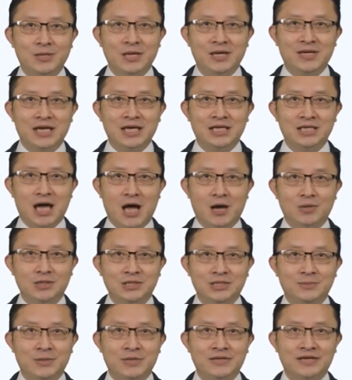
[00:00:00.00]
million
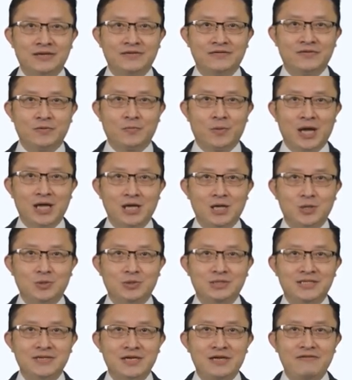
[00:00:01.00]
within 3
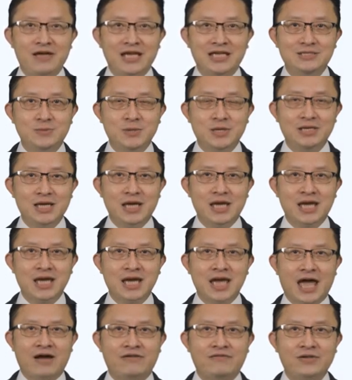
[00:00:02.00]
years of investment
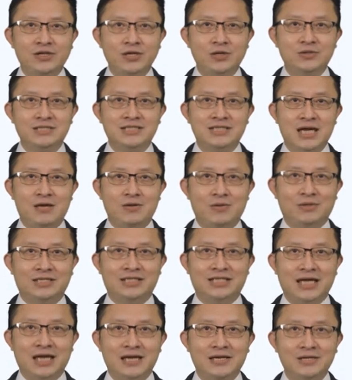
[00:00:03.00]
after their seller's
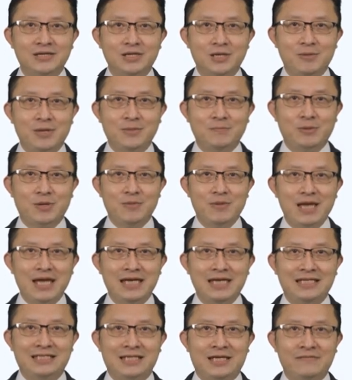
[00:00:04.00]
stamp duty period
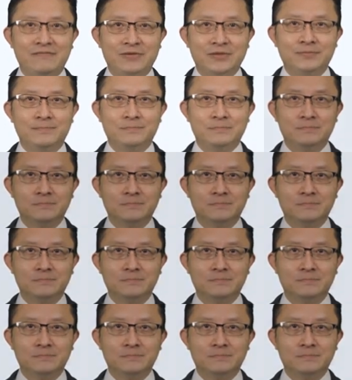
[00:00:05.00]
is over.